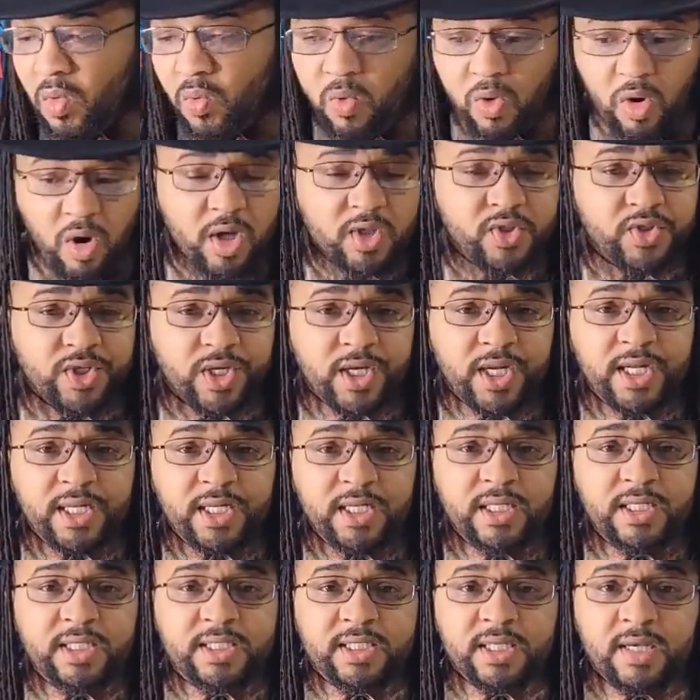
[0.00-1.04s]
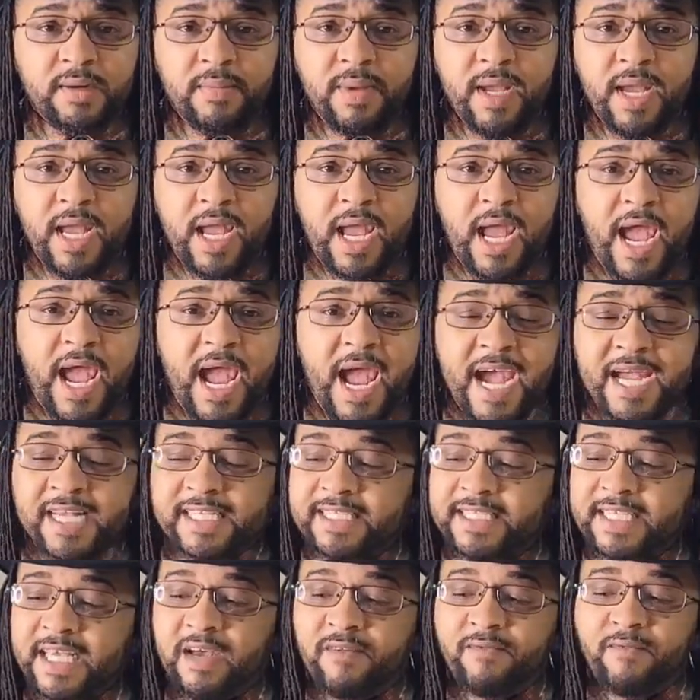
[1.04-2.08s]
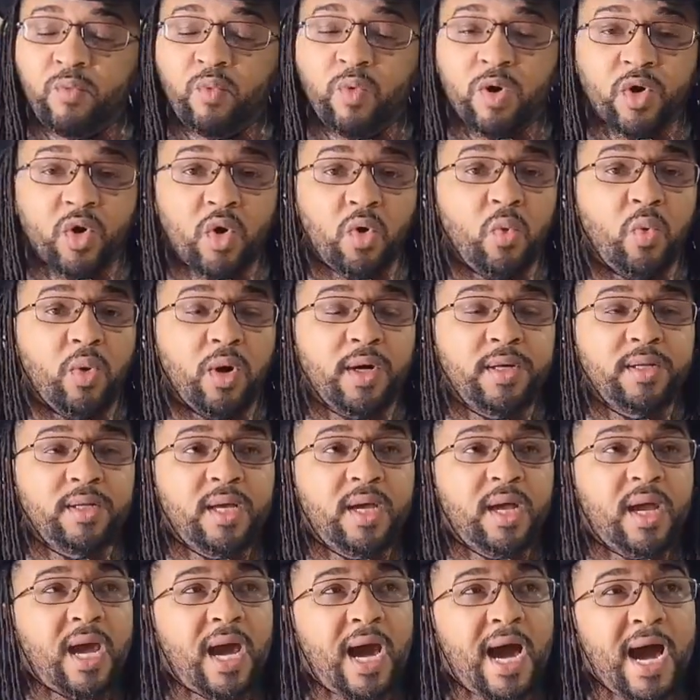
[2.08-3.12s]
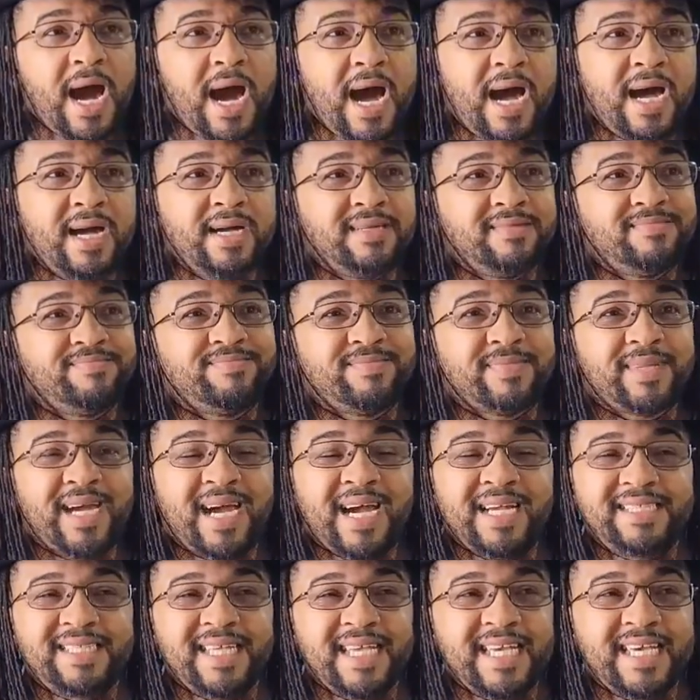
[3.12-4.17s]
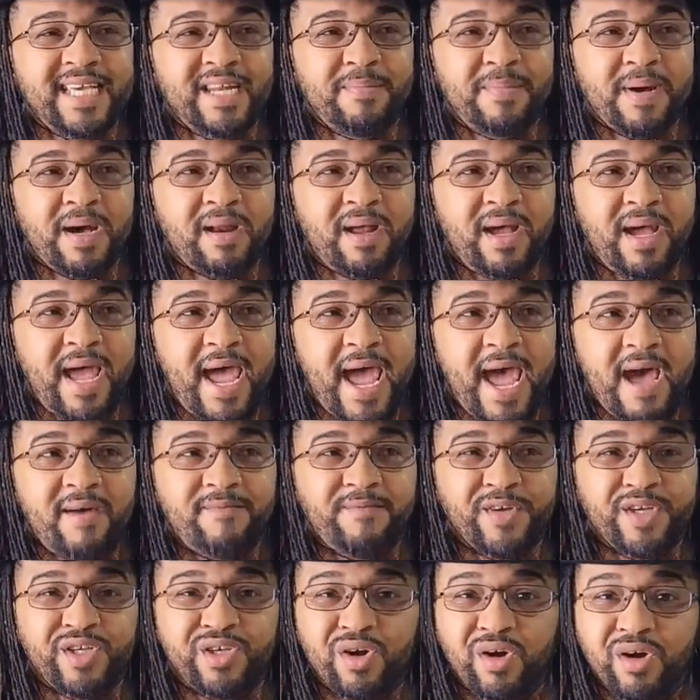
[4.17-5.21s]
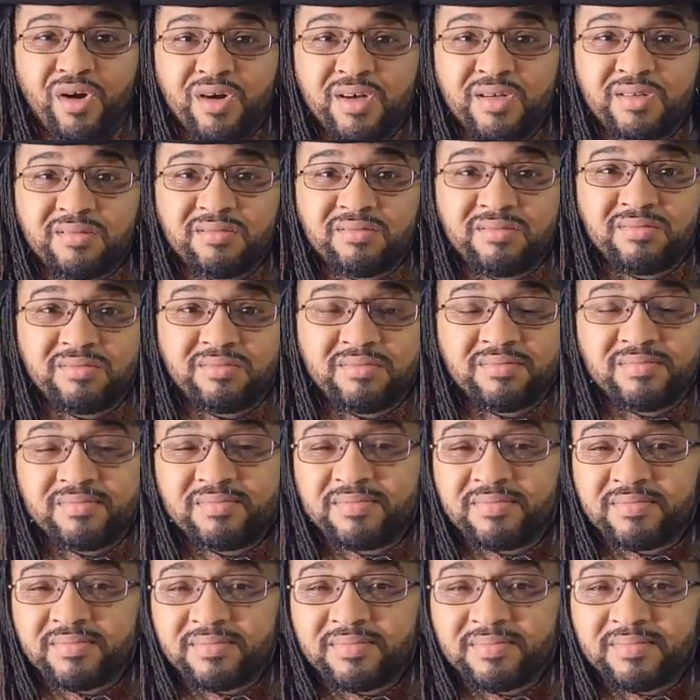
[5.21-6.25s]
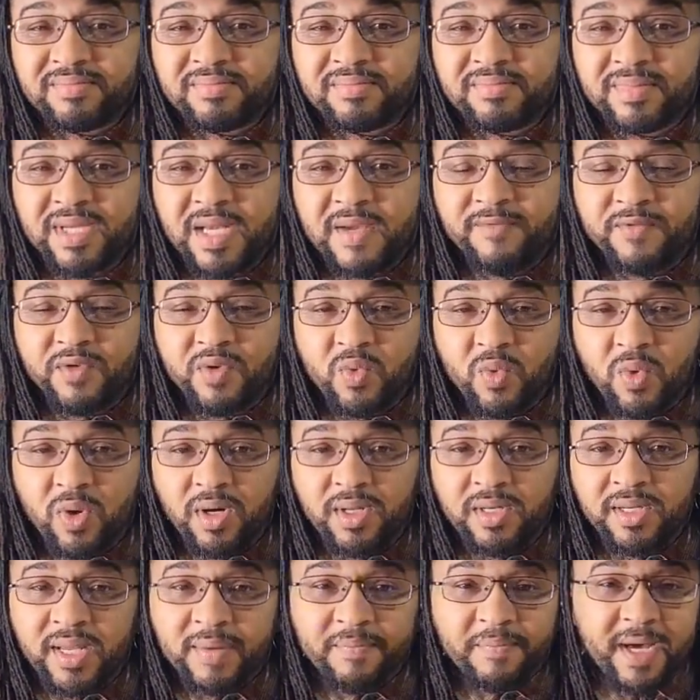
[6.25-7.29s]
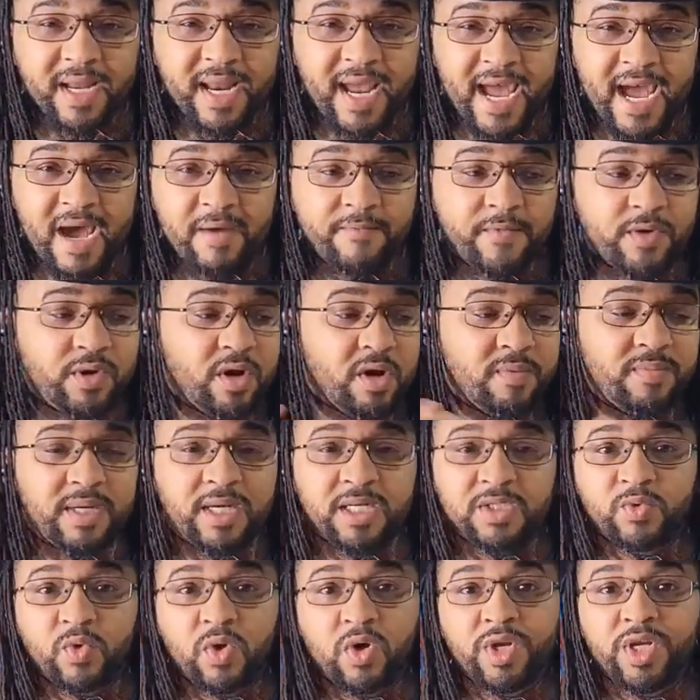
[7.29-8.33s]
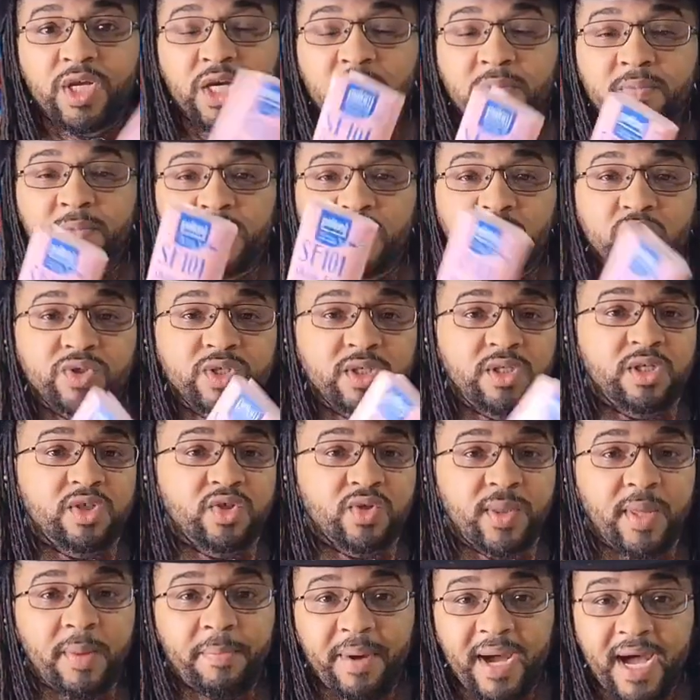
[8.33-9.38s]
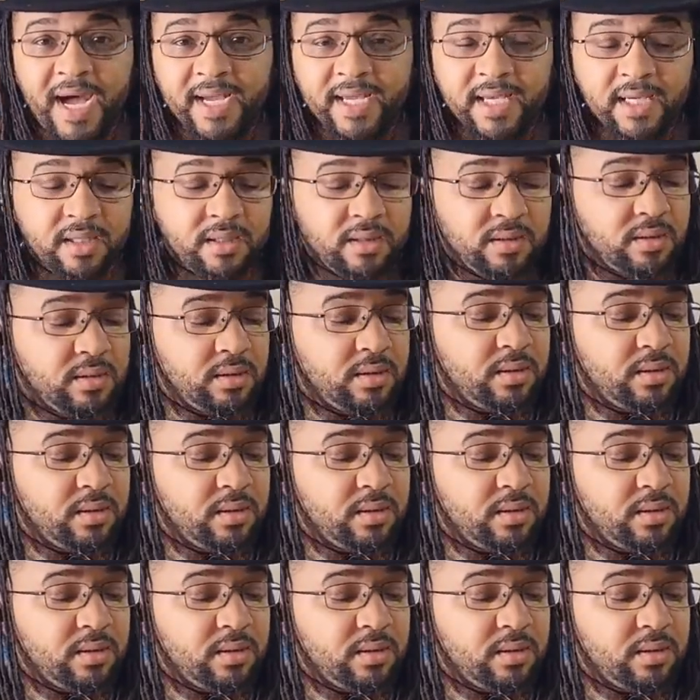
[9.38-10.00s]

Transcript: We're also going to need some SF 101. I say get about a ½ yard if you want, about a ½ yard, because we're only going to be using this on the pocket.